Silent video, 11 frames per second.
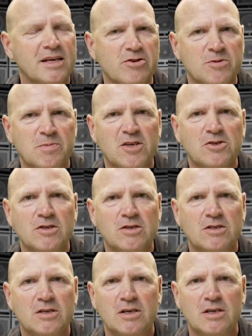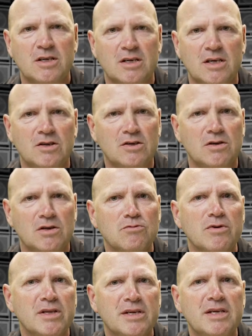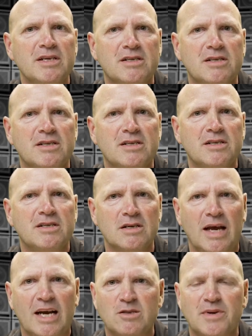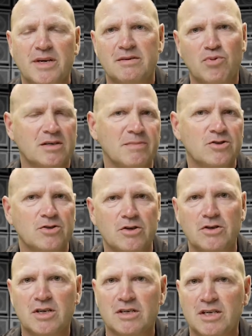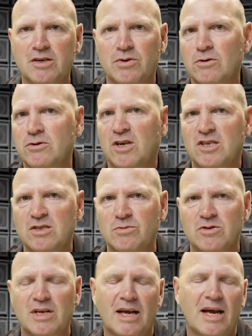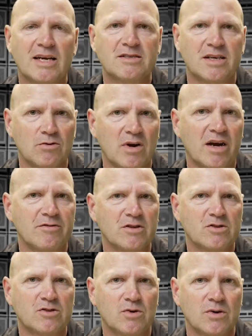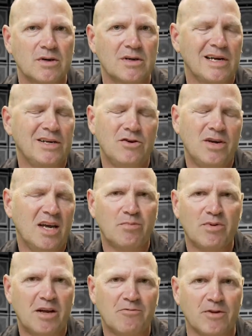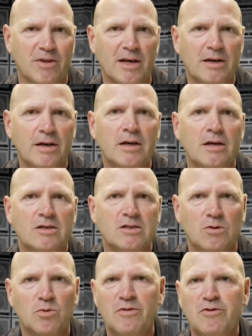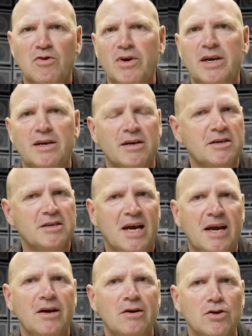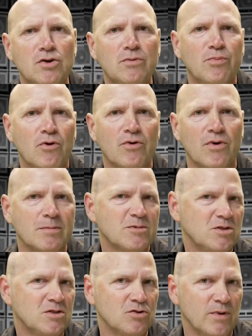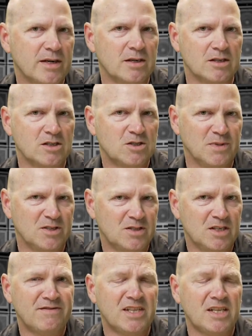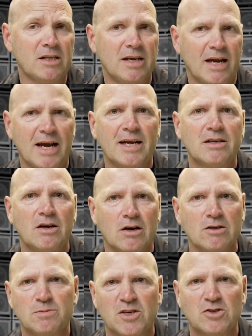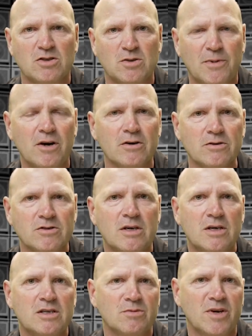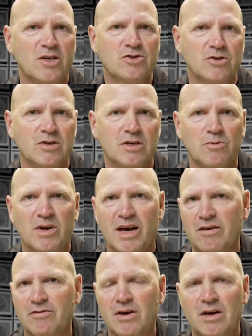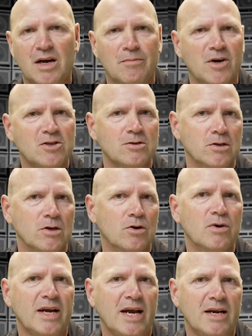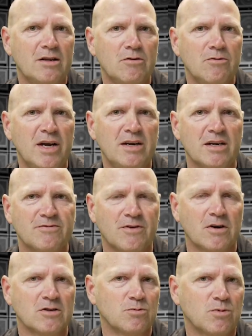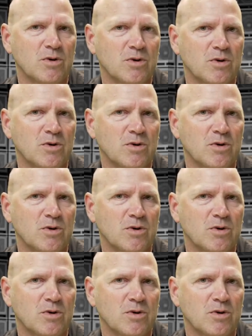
that as a specialist, you know, you really need to expedite product to make sure you can deal with those customers as they arrive in the store, and you can't plan for that. So we've created an entire new program directed specifically at our specialist partners to make sure that we have a much lower handling rate as far as what you